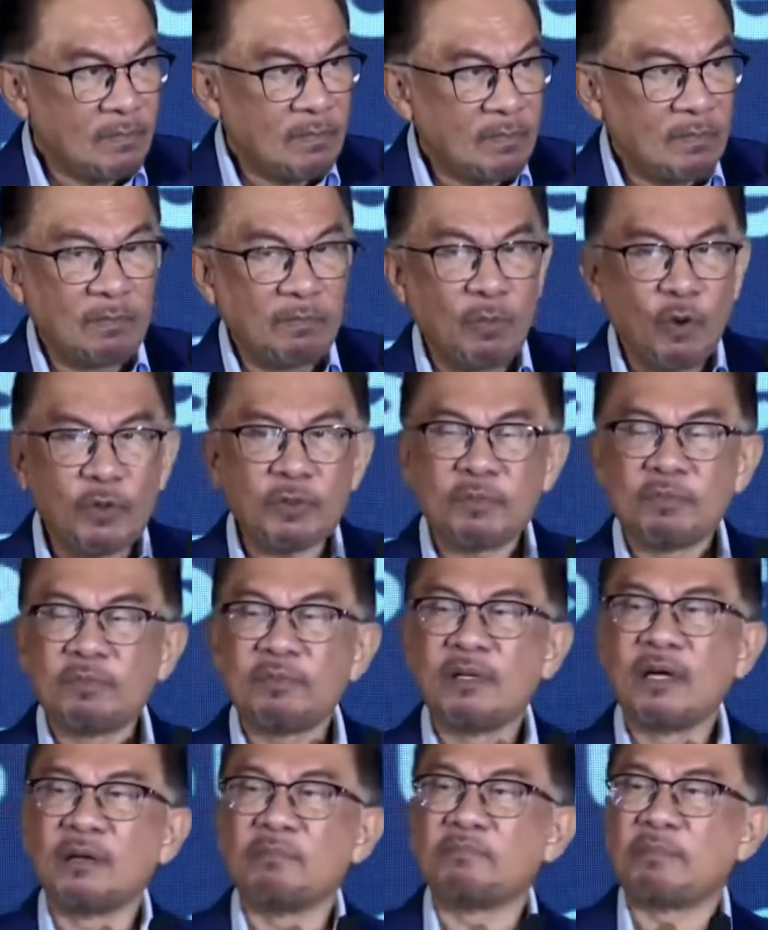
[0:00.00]
Both
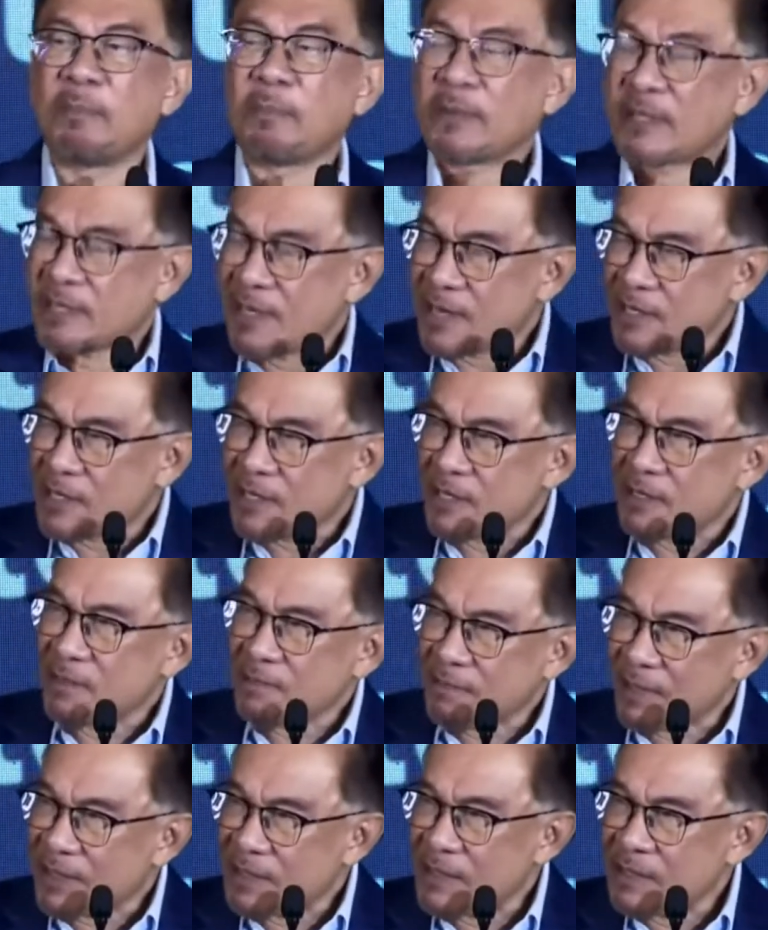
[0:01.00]
are perpetrated
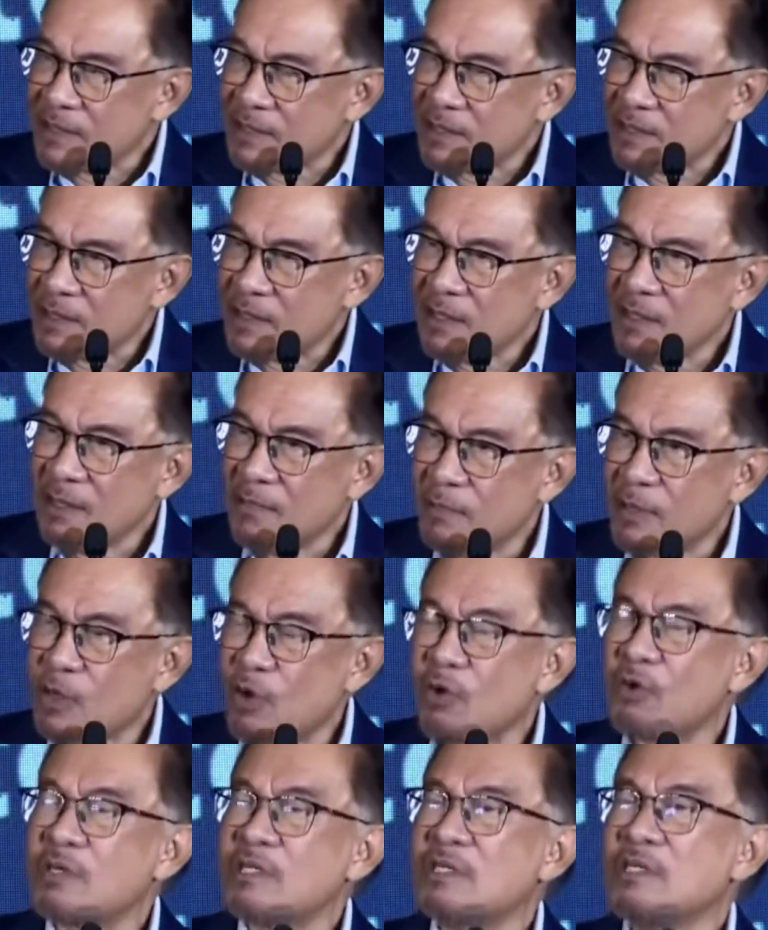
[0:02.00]
by a
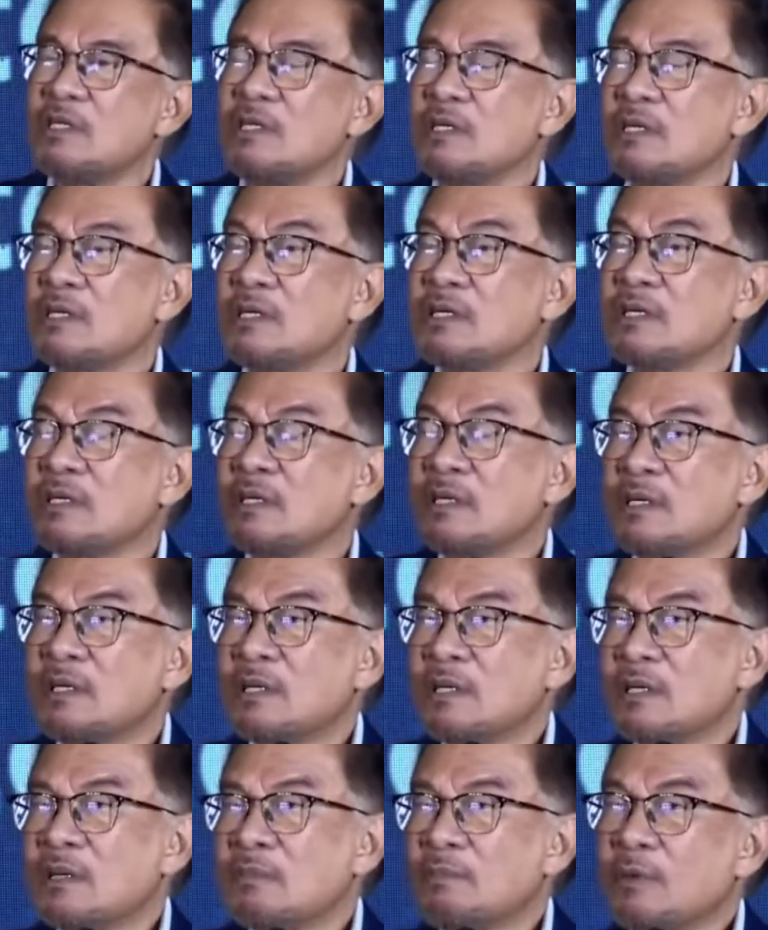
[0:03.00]
minority,
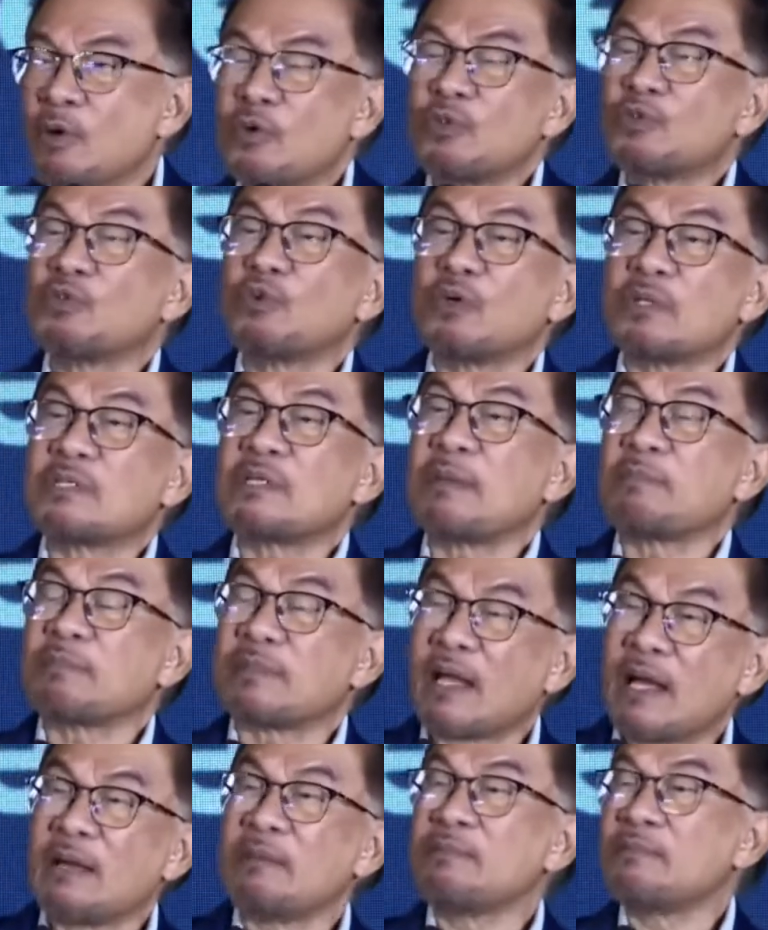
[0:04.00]
but also
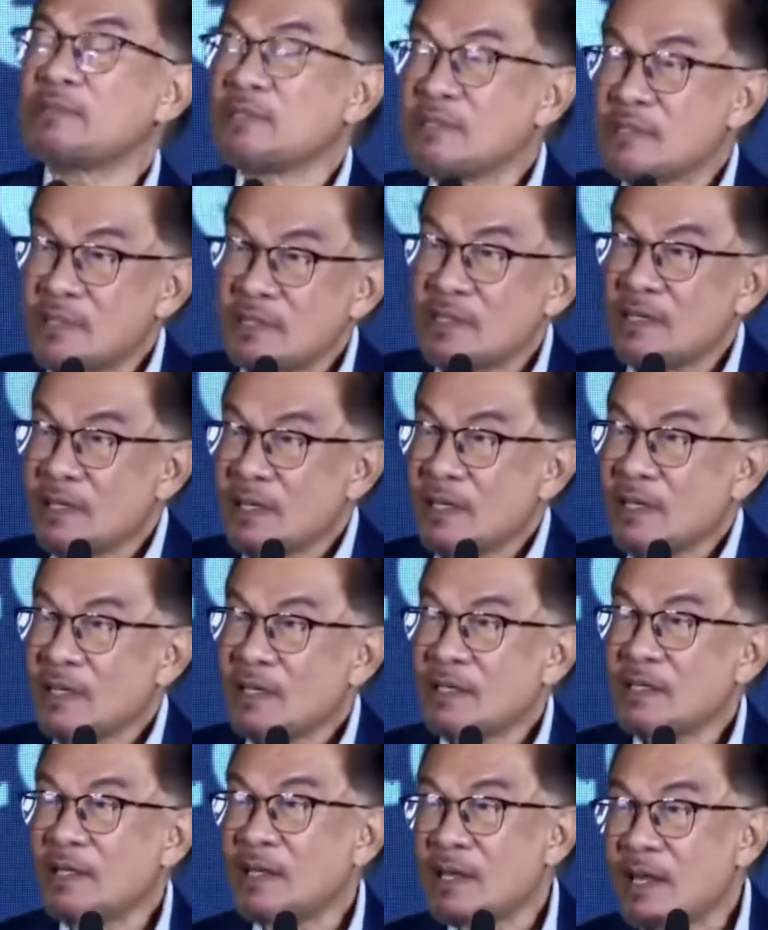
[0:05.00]
sometimes
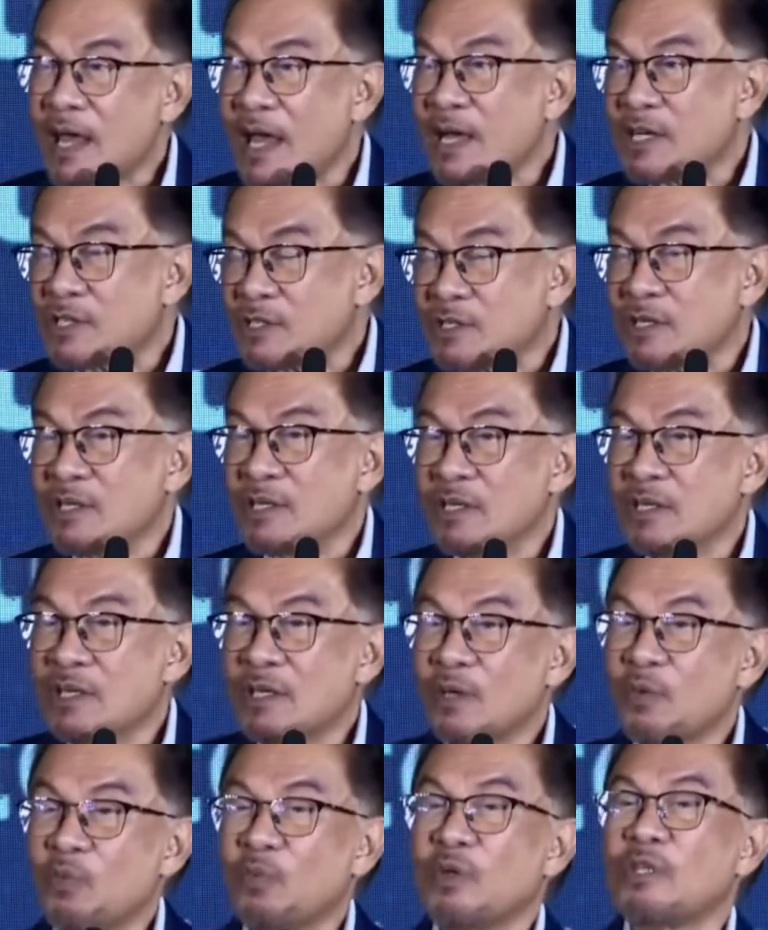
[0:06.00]
the reaction
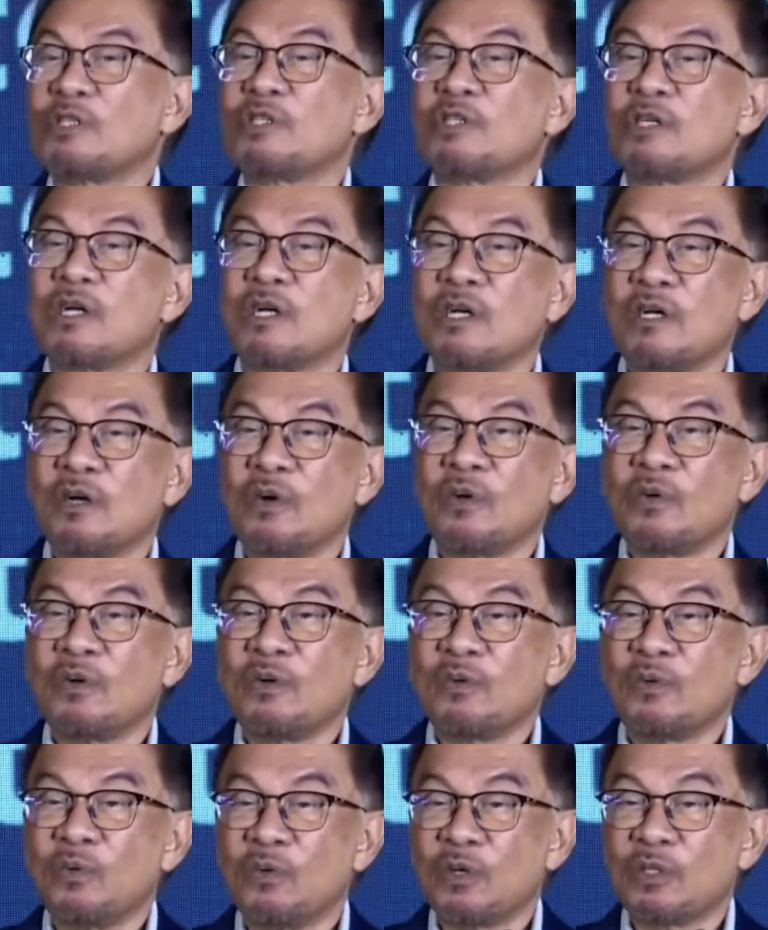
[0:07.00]
which
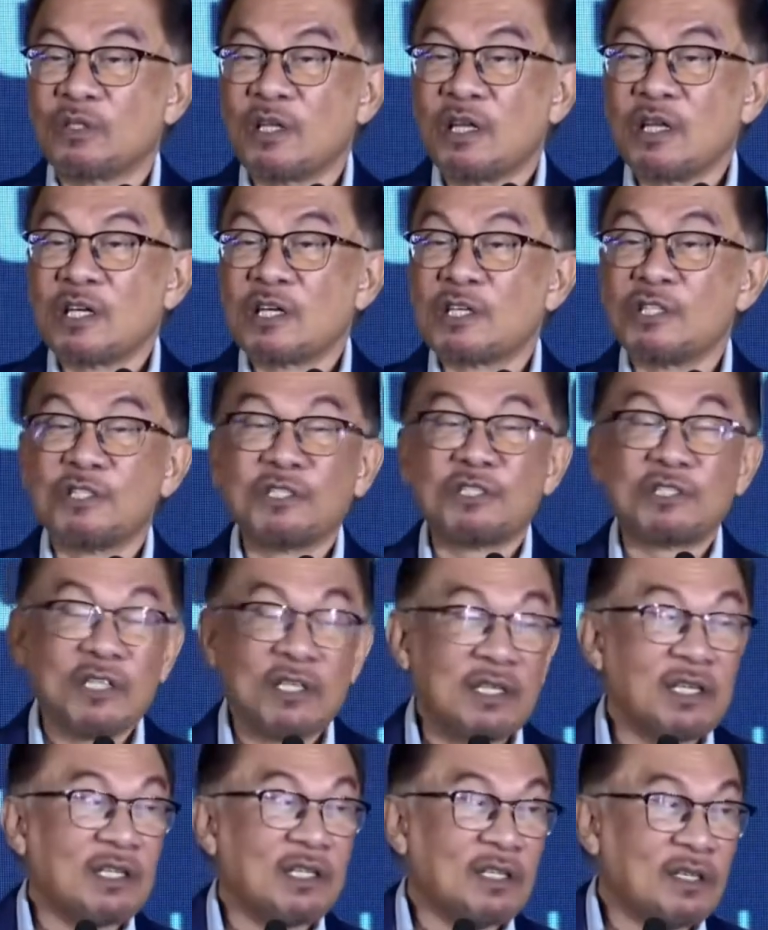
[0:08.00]
was
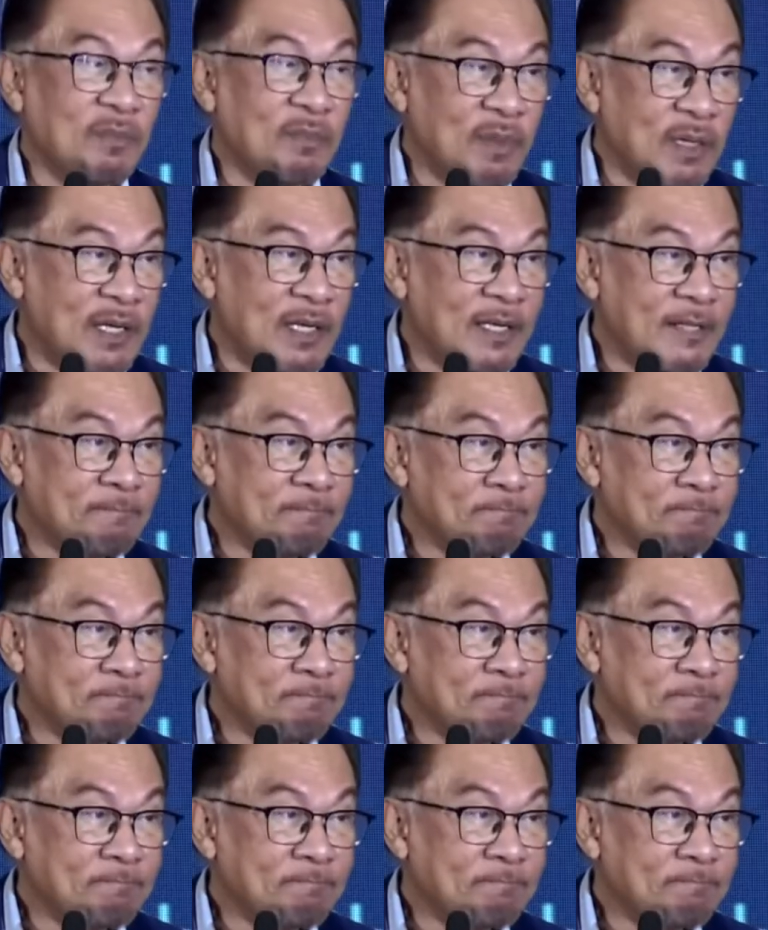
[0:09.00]
considered to be